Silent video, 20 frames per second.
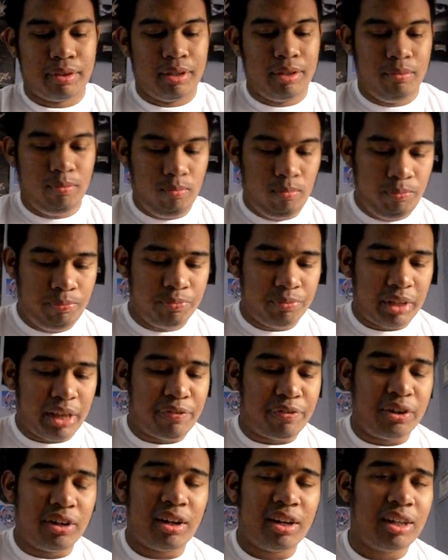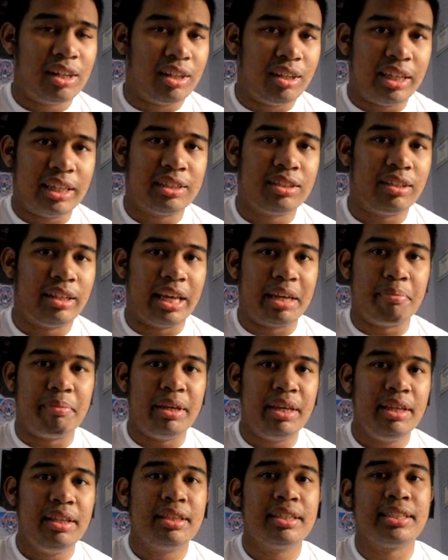If you're not a collector like me,
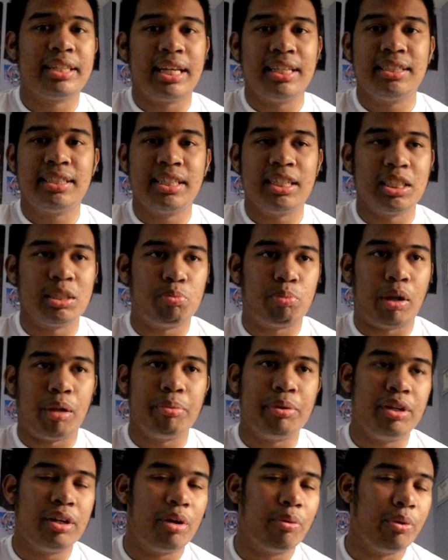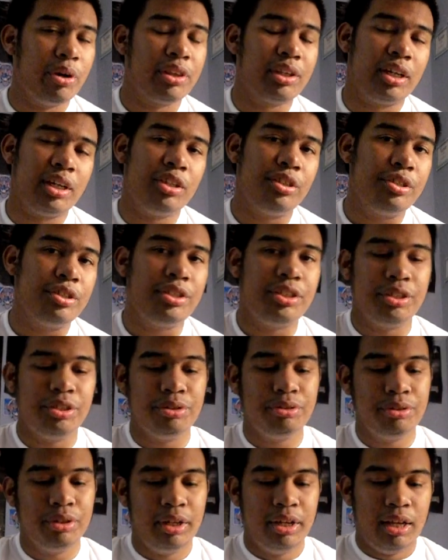this headset is probably not worth $100 to you.
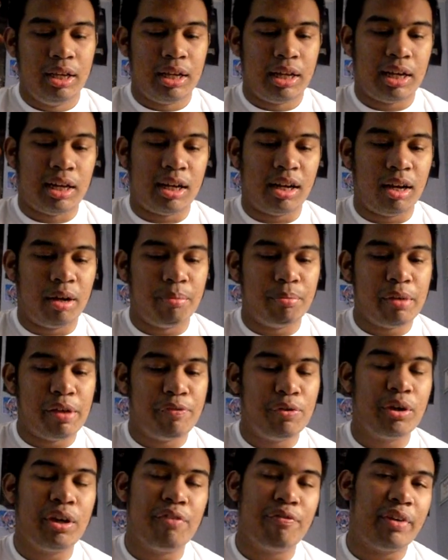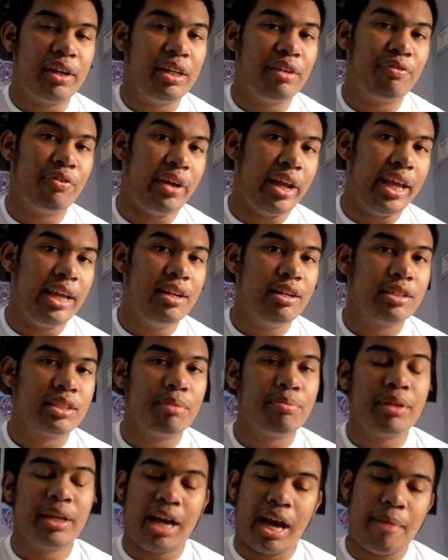If you can find it for $80 or
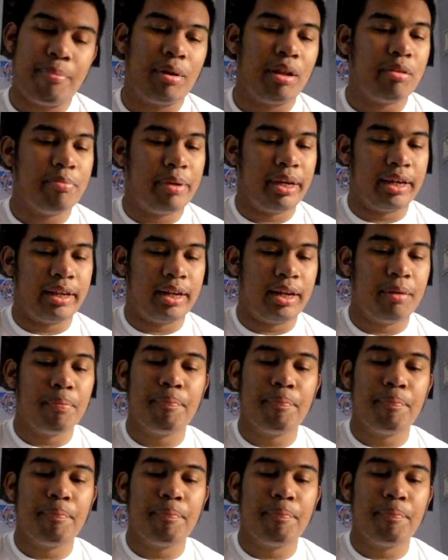something, I'd probably pick it up.